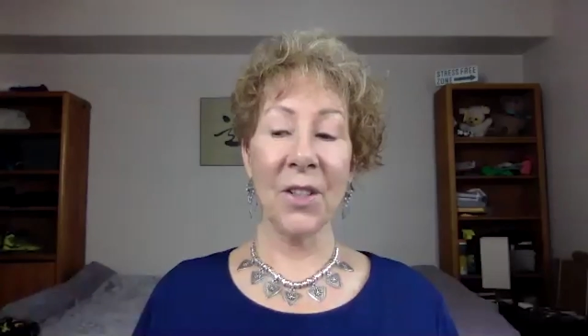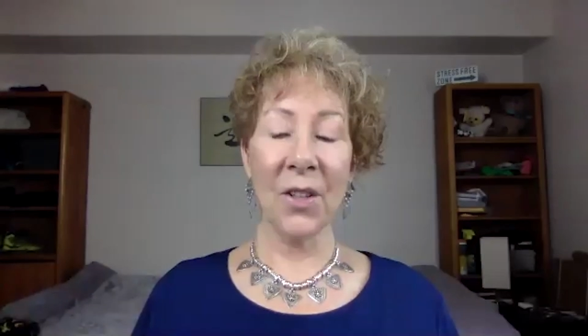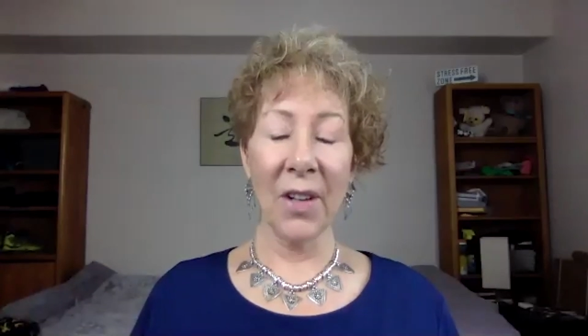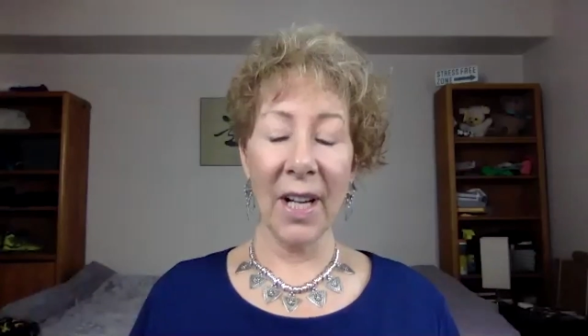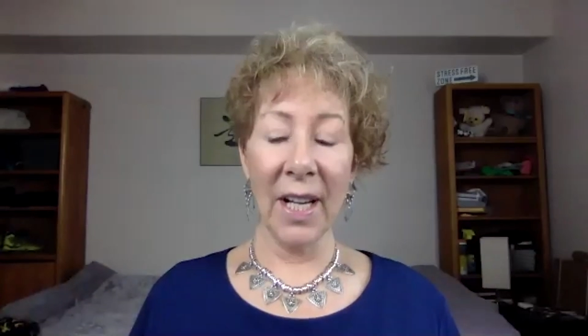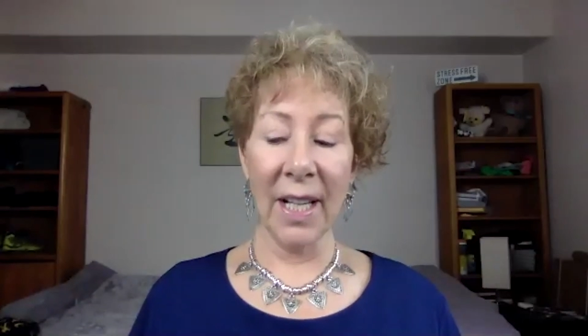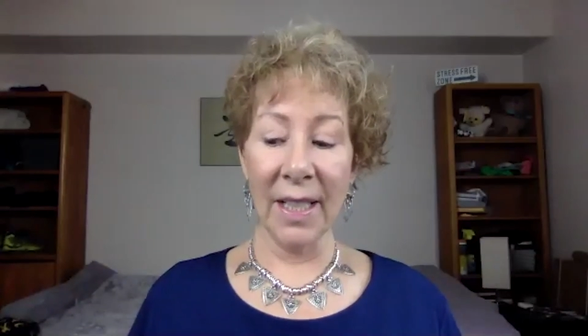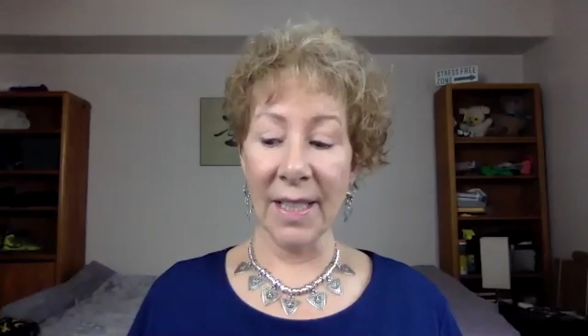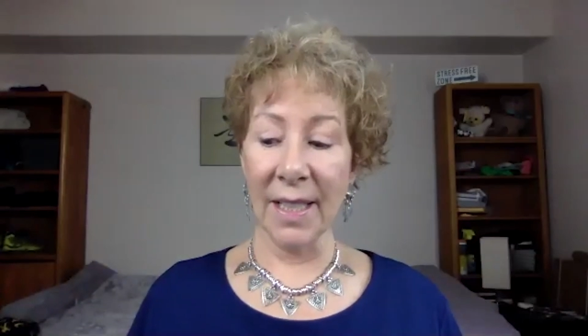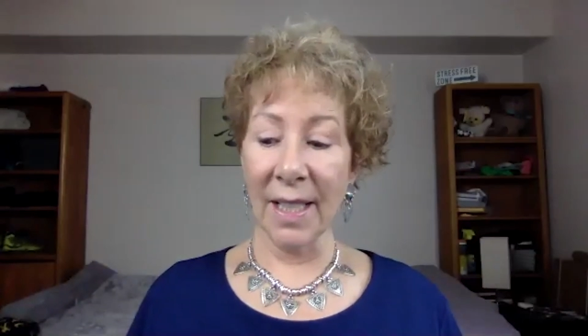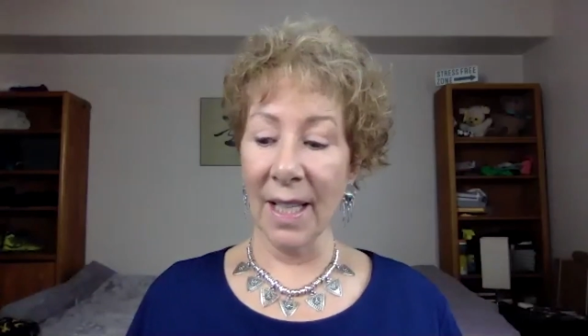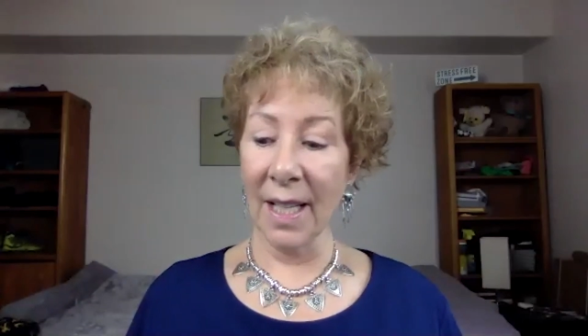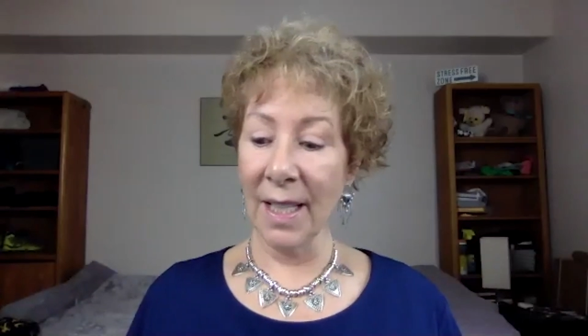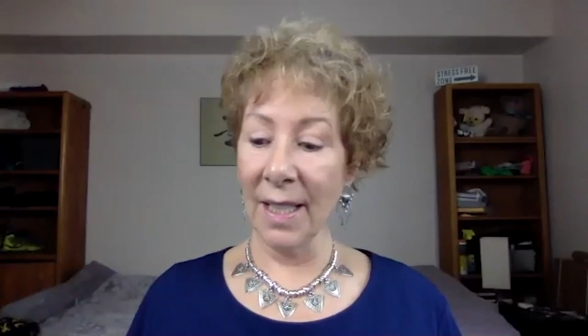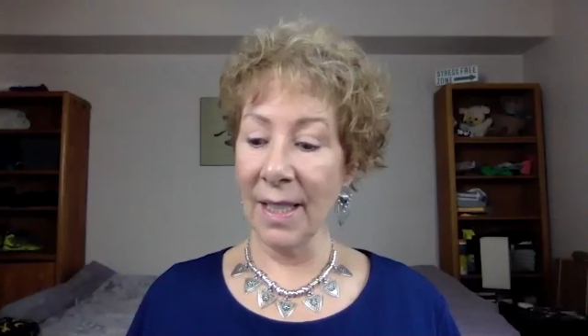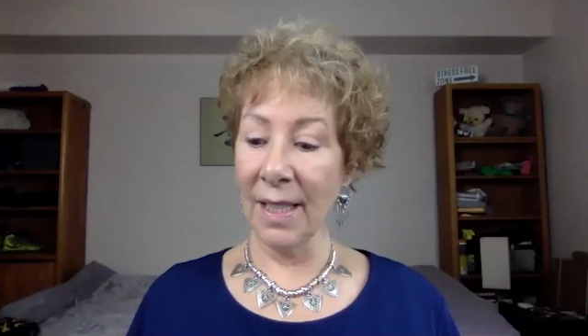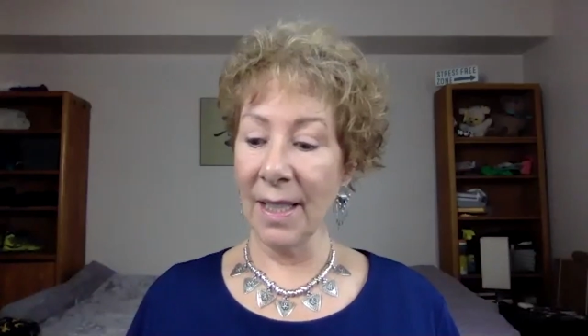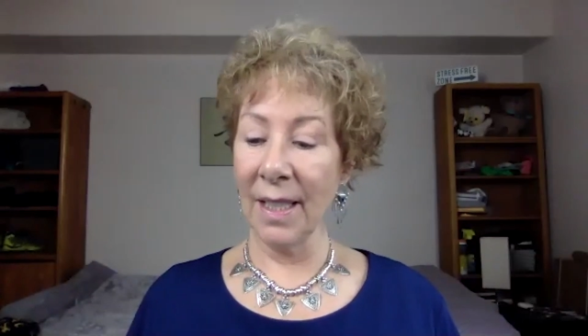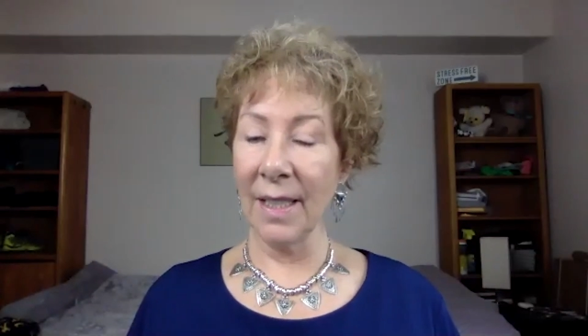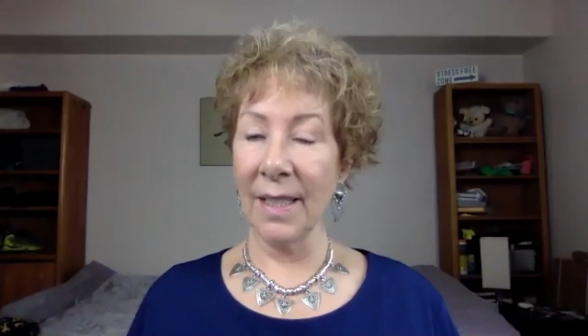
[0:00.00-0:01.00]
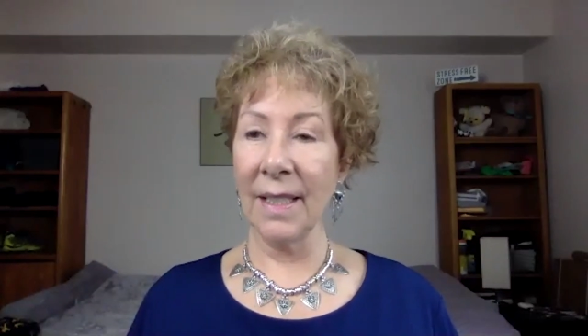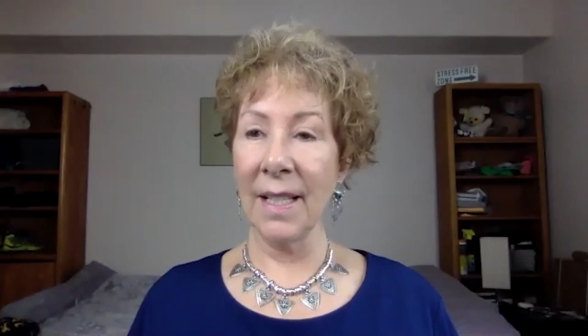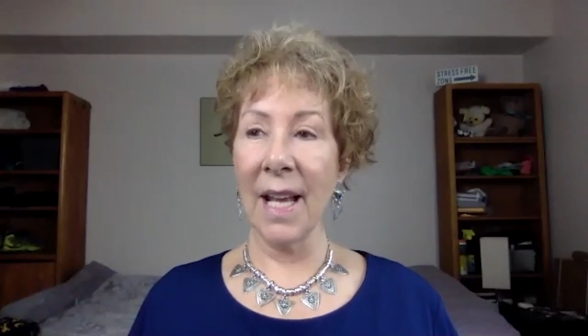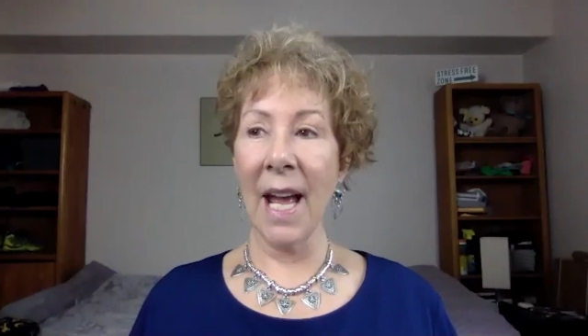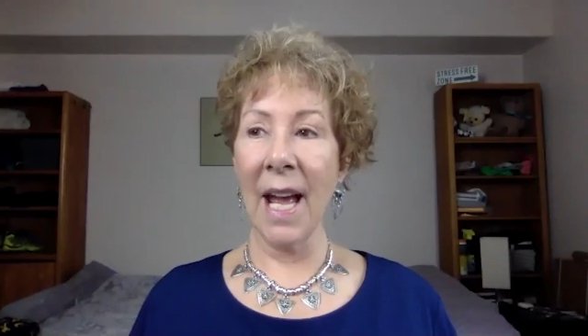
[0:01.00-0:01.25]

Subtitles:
great. And I think to